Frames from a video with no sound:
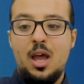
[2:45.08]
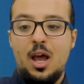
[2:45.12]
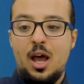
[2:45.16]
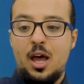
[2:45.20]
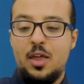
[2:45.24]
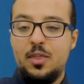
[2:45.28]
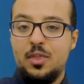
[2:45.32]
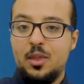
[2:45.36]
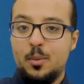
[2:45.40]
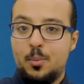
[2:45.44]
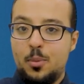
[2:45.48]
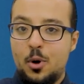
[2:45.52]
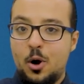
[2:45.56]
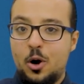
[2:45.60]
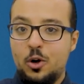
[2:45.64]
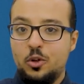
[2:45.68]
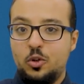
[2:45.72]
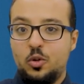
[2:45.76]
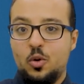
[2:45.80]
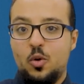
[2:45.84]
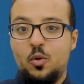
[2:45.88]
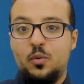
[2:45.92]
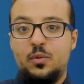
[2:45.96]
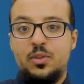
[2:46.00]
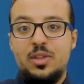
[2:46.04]
and the
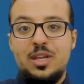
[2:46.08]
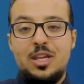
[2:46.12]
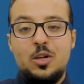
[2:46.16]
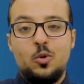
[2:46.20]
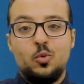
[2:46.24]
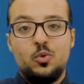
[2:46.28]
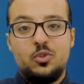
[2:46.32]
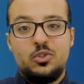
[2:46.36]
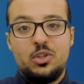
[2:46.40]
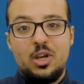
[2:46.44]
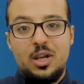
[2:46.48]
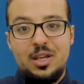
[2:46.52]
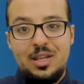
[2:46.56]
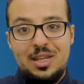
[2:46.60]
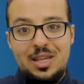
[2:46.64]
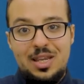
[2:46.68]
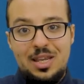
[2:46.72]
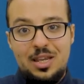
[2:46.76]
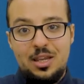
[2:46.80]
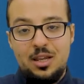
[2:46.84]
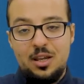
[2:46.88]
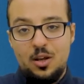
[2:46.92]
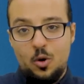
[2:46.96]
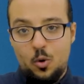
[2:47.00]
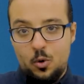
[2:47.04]
part of the
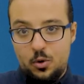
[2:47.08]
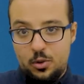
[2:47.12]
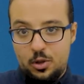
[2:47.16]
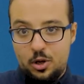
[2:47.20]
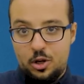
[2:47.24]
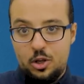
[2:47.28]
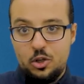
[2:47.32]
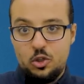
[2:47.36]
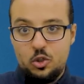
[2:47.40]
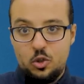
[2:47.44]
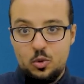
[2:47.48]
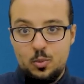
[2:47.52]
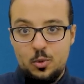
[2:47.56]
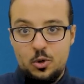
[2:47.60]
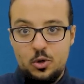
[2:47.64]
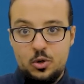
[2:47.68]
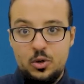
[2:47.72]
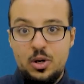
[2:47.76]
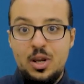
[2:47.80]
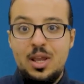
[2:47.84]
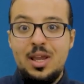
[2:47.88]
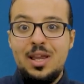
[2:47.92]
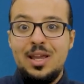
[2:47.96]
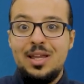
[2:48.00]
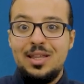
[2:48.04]
consignee or the
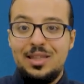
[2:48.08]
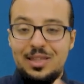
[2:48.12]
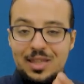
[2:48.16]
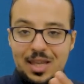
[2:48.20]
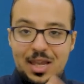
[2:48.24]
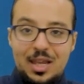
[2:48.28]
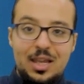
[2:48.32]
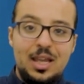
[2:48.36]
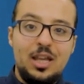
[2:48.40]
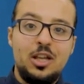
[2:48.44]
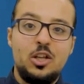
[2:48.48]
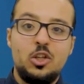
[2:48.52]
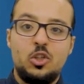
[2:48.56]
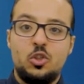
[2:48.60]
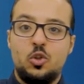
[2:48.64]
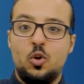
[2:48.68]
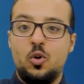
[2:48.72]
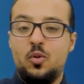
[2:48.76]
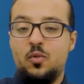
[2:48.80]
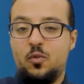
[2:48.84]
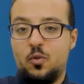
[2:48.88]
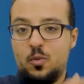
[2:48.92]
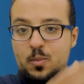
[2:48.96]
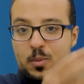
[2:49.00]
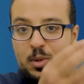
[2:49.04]
customer taking
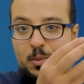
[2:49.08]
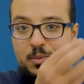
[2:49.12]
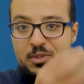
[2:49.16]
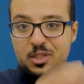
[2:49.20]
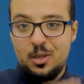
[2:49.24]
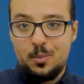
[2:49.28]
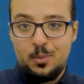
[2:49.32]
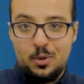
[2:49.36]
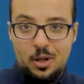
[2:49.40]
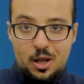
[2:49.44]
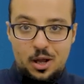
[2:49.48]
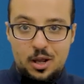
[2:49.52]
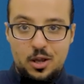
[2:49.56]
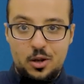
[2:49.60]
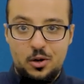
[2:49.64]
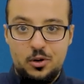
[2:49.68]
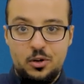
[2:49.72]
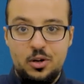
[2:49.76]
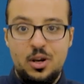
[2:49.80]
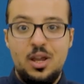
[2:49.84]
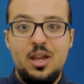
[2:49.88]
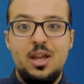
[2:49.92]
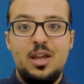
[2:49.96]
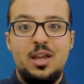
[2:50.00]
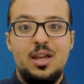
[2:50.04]
stock from the
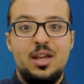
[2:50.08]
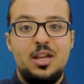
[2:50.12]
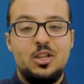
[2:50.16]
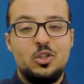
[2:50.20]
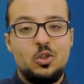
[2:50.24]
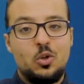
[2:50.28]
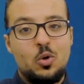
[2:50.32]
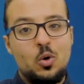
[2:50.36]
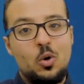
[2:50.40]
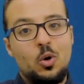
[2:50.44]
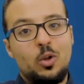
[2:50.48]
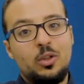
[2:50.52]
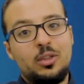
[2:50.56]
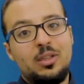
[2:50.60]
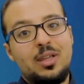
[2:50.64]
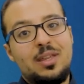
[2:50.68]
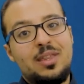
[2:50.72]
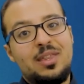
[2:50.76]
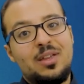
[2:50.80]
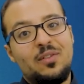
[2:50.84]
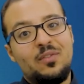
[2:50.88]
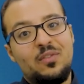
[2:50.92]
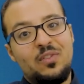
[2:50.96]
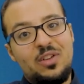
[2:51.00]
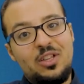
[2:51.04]
supplier is called
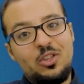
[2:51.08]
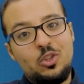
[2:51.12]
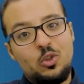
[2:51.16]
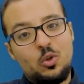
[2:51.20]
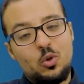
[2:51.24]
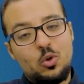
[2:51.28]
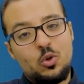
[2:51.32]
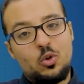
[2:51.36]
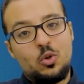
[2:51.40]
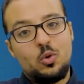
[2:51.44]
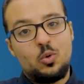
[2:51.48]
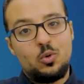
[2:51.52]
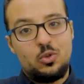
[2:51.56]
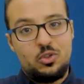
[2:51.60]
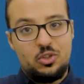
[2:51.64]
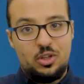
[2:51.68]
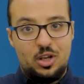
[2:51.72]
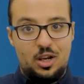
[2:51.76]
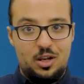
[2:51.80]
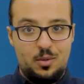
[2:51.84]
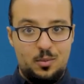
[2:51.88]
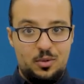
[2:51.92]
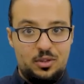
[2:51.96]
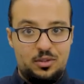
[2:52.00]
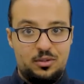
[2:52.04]
the vendor
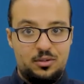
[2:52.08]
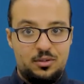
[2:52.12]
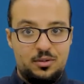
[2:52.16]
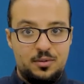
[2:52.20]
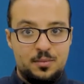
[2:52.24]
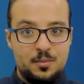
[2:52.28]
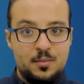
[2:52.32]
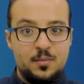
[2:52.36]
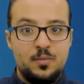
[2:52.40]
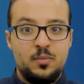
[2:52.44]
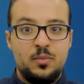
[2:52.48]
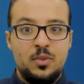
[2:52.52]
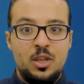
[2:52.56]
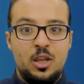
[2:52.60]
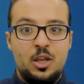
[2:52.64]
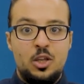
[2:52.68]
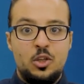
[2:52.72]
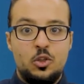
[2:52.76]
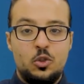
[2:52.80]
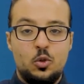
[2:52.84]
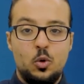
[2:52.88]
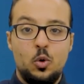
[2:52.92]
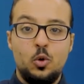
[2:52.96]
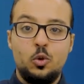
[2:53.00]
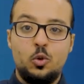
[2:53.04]
consignment.
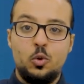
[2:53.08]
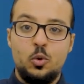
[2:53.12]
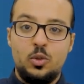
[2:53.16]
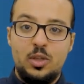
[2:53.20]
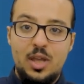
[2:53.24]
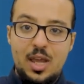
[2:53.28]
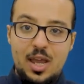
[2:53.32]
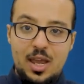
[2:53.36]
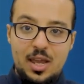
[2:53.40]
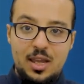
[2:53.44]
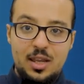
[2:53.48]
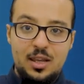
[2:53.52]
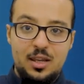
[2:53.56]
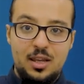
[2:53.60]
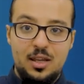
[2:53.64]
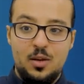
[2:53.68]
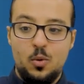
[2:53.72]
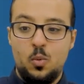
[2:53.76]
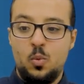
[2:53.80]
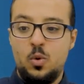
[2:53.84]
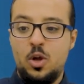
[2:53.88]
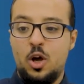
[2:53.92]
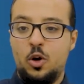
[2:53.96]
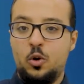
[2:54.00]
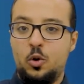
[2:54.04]
So today
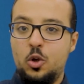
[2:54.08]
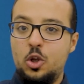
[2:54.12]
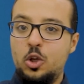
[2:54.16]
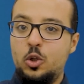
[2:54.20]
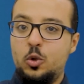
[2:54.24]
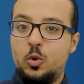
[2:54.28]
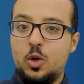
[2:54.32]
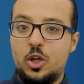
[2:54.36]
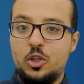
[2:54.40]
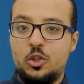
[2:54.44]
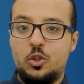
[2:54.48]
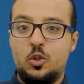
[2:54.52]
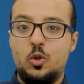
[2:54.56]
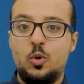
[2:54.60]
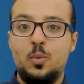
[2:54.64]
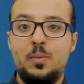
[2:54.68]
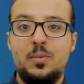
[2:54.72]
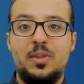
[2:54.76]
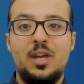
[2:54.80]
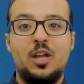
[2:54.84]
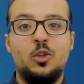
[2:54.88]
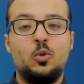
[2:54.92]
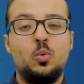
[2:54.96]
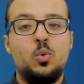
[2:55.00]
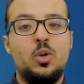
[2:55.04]
we are going to
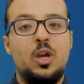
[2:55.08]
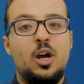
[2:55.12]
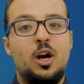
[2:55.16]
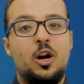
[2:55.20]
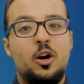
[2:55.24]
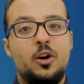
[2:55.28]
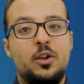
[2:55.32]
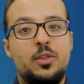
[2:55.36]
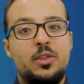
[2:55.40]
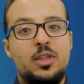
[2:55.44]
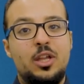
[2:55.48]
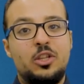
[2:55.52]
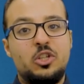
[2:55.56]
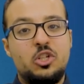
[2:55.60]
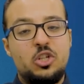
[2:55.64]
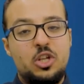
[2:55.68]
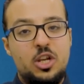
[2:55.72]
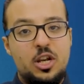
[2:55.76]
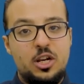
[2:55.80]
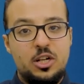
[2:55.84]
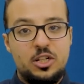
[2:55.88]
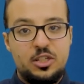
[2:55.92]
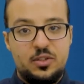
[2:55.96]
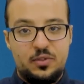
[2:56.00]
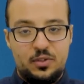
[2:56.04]
assume that we are the
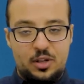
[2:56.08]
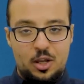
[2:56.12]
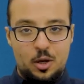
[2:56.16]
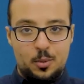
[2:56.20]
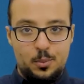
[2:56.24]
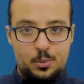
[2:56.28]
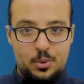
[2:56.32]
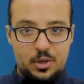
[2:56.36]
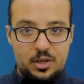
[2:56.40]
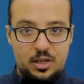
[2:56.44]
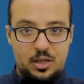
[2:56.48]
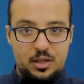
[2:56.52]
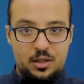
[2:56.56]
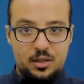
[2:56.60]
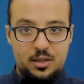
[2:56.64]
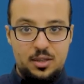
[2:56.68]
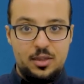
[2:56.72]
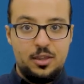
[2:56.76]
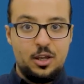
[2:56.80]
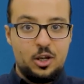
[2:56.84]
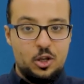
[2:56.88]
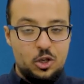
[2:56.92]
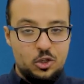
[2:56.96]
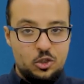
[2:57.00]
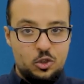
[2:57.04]
chairs company,
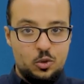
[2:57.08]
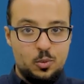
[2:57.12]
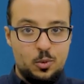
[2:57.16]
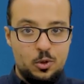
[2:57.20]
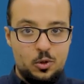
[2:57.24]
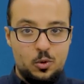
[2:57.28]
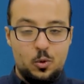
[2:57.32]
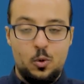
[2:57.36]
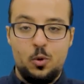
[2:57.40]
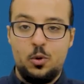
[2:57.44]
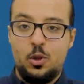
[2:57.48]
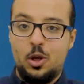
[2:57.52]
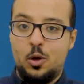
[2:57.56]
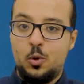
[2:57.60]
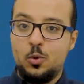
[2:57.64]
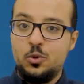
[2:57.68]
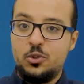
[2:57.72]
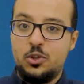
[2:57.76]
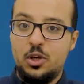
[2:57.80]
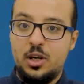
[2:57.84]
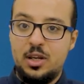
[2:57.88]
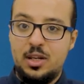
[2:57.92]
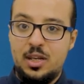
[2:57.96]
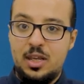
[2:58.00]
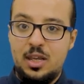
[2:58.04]
the customer or the
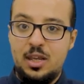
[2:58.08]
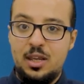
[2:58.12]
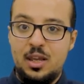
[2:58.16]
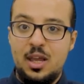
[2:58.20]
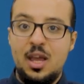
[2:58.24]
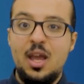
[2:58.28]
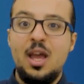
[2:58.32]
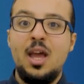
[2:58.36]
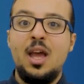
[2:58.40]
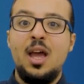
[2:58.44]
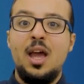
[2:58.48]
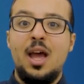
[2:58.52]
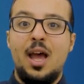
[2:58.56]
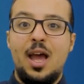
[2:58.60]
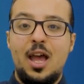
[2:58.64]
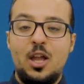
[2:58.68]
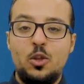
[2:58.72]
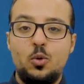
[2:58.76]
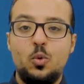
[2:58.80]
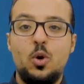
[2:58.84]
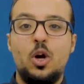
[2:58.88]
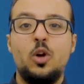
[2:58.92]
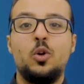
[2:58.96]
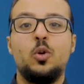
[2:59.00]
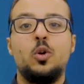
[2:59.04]
consignee,
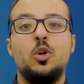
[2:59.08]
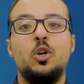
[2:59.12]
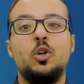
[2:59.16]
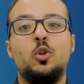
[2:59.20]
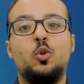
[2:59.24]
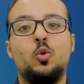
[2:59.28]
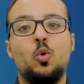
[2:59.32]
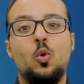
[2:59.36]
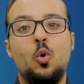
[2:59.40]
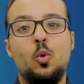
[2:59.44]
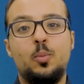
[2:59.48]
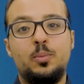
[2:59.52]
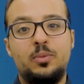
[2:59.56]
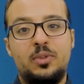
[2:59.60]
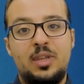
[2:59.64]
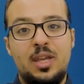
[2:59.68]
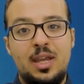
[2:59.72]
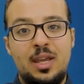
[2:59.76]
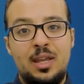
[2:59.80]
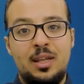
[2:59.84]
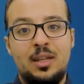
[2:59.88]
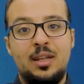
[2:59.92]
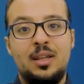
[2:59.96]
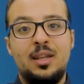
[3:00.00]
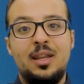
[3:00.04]
and we are going to
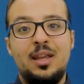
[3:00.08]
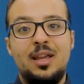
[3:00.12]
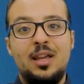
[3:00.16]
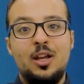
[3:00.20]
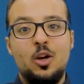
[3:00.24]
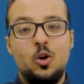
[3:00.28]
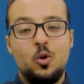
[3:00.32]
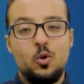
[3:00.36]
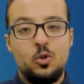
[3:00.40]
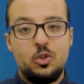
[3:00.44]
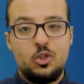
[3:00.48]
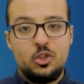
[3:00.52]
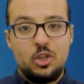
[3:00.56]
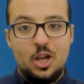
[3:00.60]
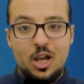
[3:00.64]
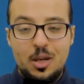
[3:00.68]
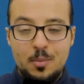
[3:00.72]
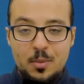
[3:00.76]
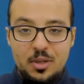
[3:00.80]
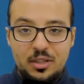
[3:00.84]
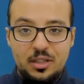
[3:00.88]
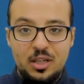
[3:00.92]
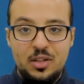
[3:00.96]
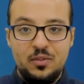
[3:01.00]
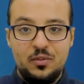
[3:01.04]
obtain
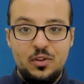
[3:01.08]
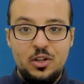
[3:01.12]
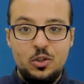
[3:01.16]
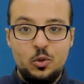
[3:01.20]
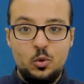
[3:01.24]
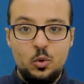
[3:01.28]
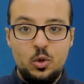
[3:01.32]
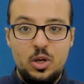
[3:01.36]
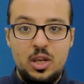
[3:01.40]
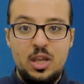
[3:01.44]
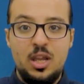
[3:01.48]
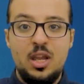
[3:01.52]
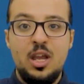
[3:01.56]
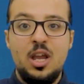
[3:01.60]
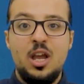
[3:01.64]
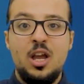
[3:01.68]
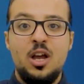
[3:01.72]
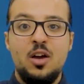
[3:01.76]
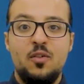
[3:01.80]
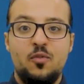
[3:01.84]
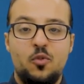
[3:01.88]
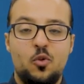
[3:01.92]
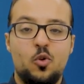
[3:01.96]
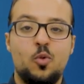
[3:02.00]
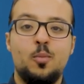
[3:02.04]
consignment inventory
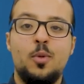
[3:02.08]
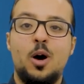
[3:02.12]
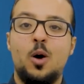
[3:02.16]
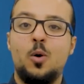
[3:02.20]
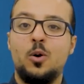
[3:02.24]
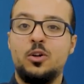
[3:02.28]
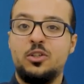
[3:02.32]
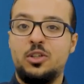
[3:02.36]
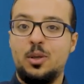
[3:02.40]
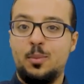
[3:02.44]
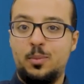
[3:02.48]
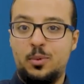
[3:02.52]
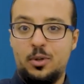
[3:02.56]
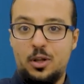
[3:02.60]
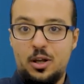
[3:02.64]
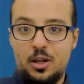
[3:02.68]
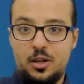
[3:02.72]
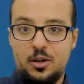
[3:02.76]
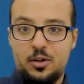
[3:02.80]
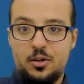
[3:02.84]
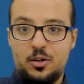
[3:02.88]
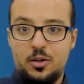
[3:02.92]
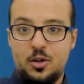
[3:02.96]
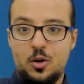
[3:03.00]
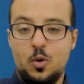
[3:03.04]
from our
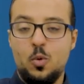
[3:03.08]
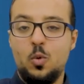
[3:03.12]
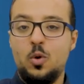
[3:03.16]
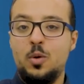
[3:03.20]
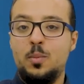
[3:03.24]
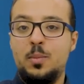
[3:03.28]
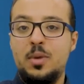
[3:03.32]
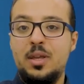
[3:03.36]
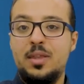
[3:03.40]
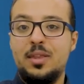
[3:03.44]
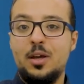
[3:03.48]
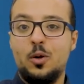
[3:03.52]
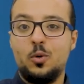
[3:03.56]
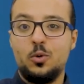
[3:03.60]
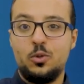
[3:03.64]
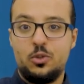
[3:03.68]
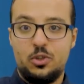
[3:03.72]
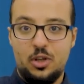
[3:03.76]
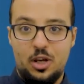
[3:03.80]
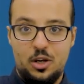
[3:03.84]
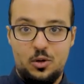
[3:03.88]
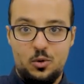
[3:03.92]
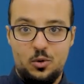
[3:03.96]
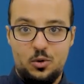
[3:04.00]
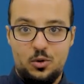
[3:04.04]
supplier, who will be the
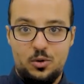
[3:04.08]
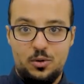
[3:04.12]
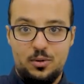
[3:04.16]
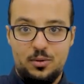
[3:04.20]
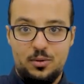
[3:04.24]
consignor.